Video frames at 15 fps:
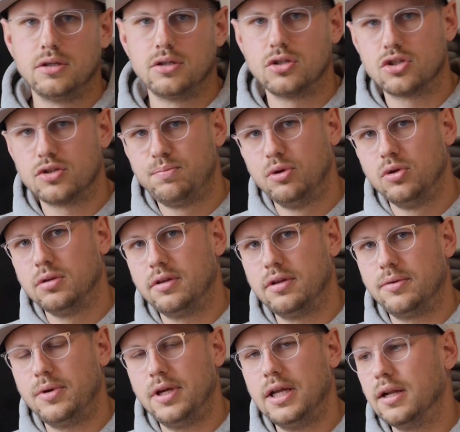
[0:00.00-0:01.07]
To spool
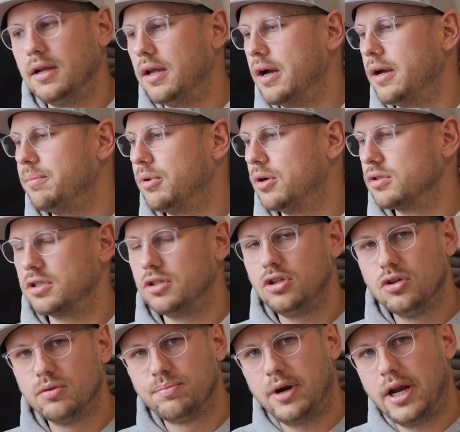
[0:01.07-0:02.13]
the reel I bought a
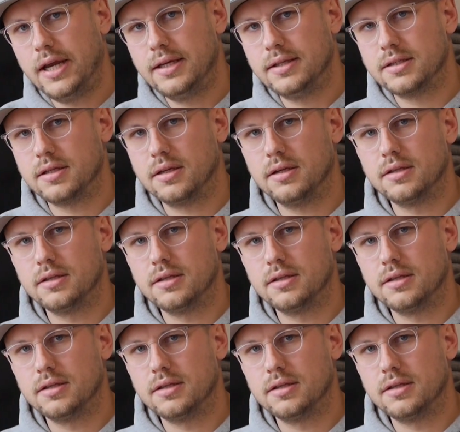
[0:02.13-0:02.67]
new braid.